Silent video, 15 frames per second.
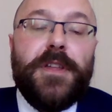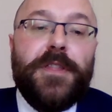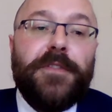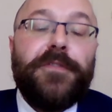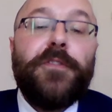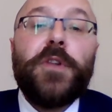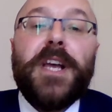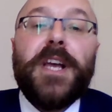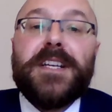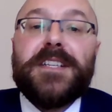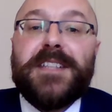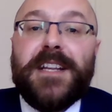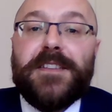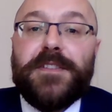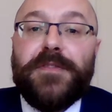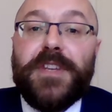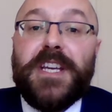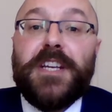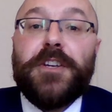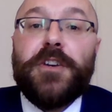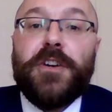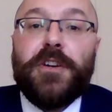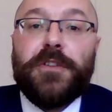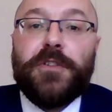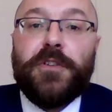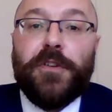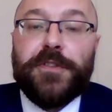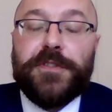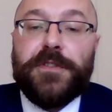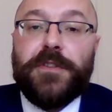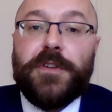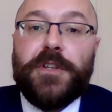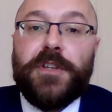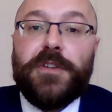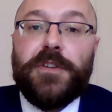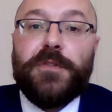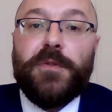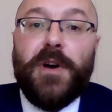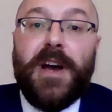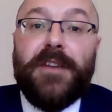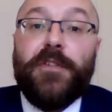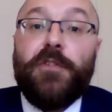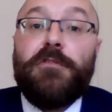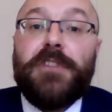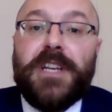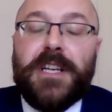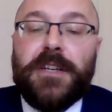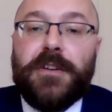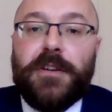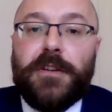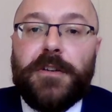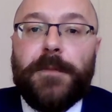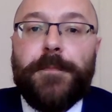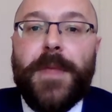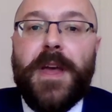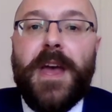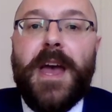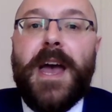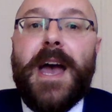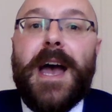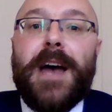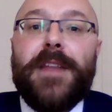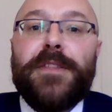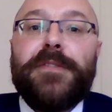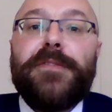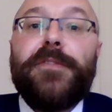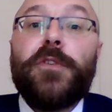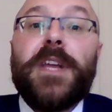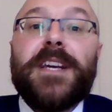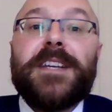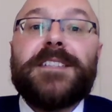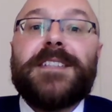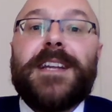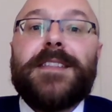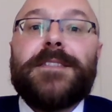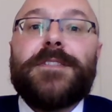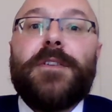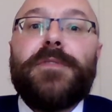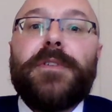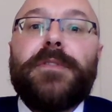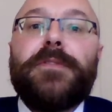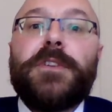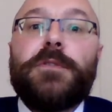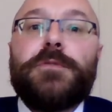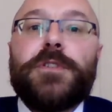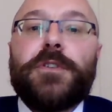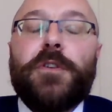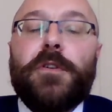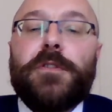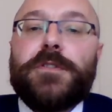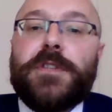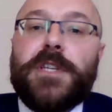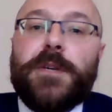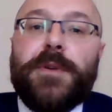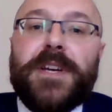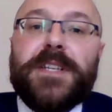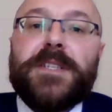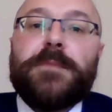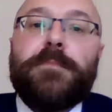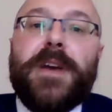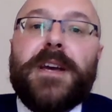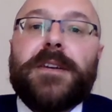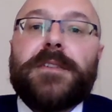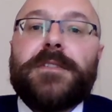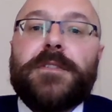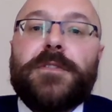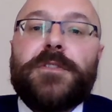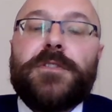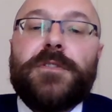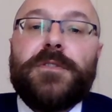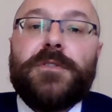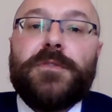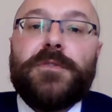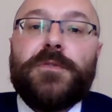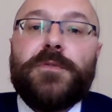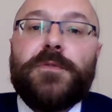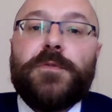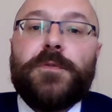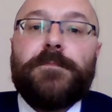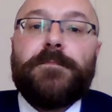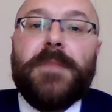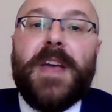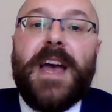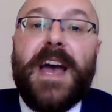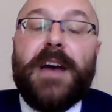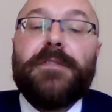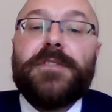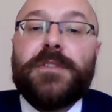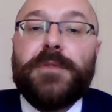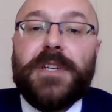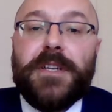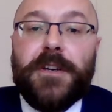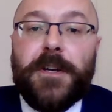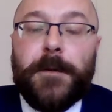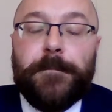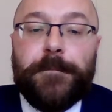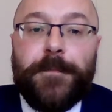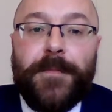the full extent of the incurred cost that you have already incurred and the full extent of the future cost that you expect to have to incur.